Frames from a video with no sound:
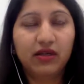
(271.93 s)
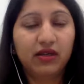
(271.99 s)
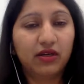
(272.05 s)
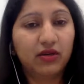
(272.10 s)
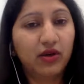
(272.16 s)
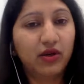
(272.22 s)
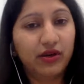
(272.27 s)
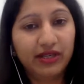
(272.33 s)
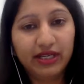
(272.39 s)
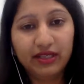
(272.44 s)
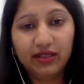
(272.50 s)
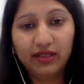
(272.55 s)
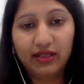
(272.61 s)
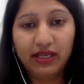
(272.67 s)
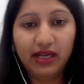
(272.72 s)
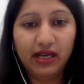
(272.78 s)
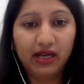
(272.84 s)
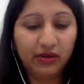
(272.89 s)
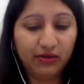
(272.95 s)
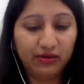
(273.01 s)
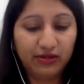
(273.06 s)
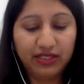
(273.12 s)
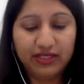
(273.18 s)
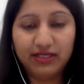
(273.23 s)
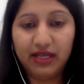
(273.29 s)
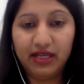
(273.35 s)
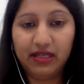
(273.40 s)
coordinator layout,
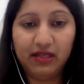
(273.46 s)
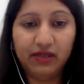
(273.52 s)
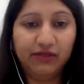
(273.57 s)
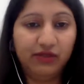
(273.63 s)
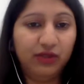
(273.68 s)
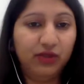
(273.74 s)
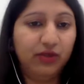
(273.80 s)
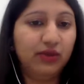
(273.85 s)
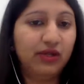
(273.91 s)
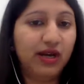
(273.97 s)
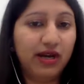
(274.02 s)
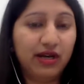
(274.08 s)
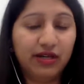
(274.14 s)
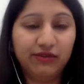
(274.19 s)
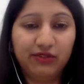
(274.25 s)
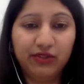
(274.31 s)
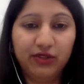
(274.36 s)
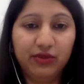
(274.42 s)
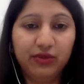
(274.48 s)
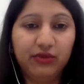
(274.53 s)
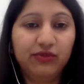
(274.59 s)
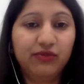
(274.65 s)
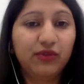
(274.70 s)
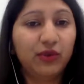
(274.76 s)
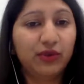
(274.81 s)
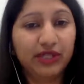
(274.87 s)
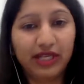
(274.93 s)
recycler view, card view,
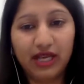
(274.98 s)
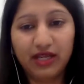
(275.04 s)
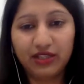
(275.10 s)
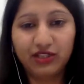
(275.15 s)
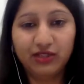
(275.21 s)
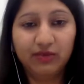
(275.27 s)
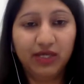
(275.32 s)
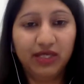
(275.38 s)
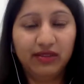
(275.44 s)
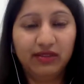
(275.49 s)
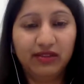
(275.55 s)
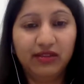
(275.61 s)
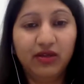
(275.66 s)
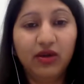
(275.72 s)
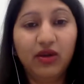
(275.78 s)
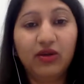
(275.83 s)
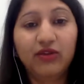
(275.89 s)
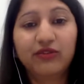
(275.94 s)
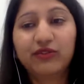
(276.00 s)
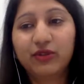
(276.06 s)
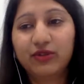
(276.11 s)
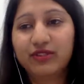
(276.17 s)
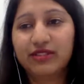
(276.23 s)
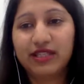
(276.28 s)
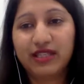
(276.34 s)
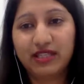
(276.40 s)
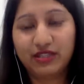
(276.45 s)
floating action button, all of
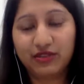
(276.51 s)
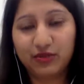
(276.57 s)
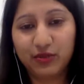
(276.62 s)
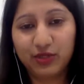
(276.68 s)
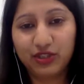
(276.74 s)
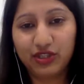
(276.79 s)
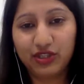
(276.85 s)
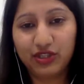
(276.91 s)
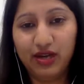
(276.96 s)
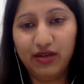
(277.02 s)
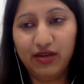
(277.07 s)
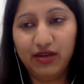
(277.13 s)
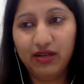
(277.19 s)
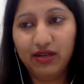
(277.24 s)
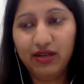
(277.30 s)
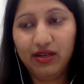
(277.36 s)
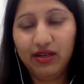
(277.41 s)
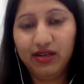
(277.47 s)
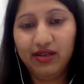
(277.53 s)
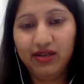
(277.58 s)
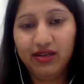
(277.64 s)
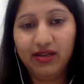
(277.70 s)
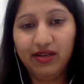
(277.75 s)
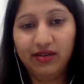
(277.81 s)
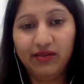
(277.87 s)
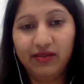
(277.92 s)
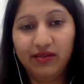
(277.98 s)
those things which are
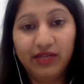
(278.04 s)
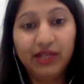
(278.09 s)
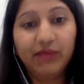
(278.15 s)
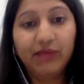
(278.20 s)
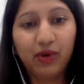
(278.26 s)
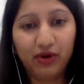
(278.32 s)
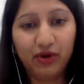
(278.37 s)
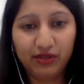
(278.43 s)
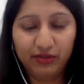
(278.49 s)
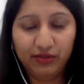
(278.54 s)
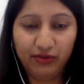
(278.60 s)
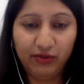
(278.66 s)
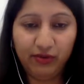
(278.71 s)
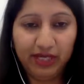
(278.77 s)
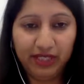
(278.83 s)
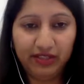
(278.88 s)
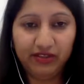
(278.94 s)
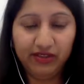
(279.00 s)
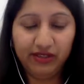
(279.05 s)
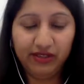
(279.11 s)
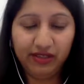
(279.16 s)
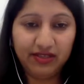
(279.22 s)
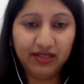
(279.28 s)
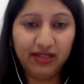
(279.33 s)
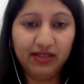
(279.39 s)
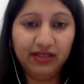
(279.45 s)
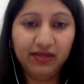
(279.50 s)
very important for material
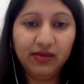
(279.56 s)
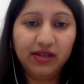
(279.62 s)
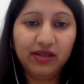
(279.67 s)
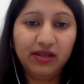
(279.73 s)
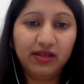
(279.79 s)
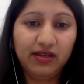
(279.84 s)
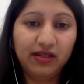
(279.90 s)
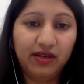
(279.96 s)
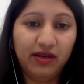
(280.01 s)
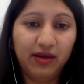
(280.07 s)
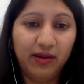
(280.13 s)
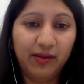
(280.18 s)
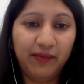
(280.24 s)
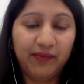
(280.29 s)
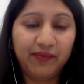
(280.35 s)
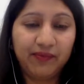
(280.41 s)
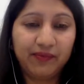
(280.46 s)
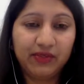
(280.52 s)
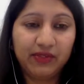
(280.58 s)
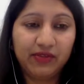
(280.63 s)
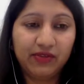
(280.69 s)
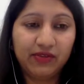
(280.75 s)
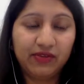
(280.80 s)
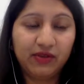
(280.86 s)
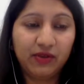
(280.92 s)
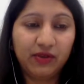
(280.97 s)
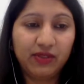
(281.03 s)
design.
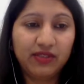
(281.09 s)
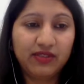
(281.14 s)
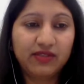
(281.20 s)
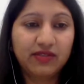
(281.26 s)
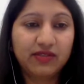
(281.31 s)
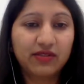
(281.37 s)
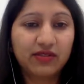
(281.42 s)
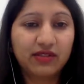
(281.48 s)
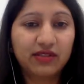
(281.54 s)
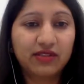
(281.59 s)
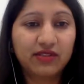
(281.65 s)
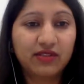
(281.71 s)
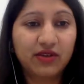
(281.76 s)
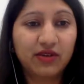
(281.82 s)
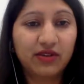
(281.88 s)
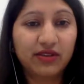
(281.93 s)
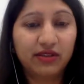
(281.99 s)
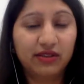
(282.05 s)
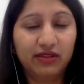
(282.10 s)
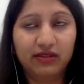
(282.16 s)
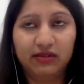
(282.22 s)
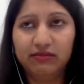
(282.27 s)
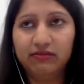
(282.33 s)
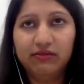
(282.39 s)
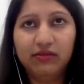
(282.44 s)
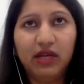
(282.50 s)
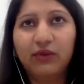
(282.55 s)
So it's not,
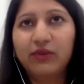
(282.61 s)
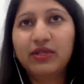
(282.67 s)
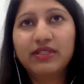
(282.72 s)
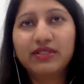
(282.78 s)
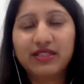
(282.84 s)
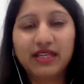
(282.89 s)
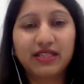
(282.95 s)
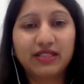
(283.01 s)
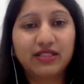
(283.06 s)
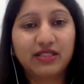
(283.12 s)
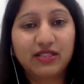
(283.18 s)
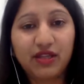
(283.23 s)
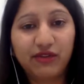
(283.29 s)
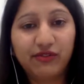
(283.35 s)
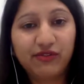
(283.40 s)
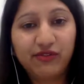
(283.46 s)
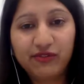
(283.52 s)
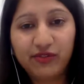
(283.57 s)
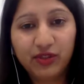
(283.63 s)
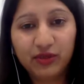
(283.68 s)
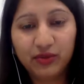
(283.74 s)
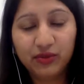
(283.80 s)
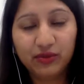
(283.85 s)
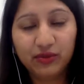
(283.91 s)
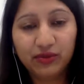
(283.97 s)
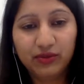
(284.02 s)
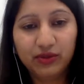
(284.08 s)
I wouldn't say it's tough
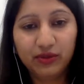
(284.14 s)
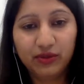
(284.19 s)
to,